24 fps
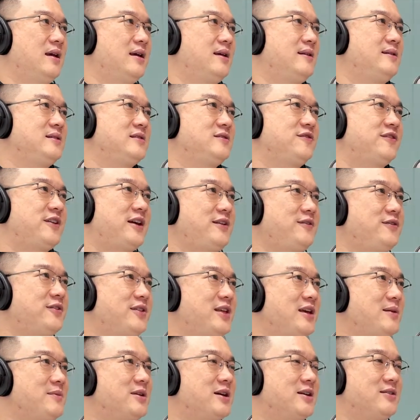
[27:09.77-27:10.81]
And it's fine
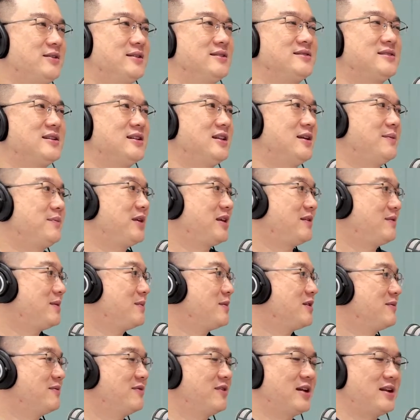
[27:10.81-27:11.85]
for them. You just tell them, give
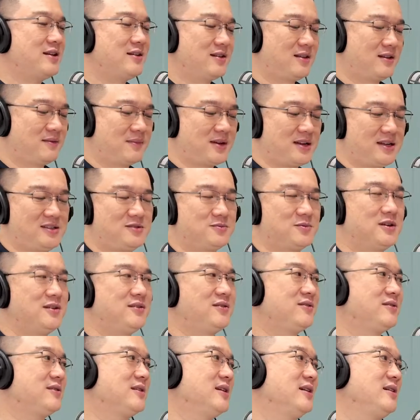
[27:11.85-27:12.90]
them their money's
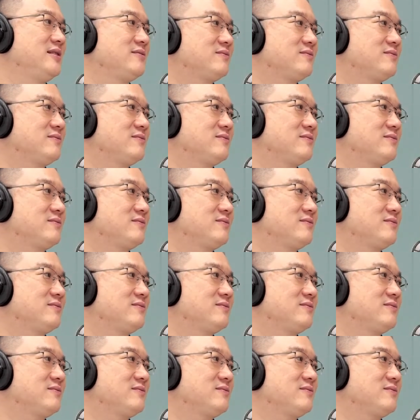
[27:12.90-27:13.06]
worth.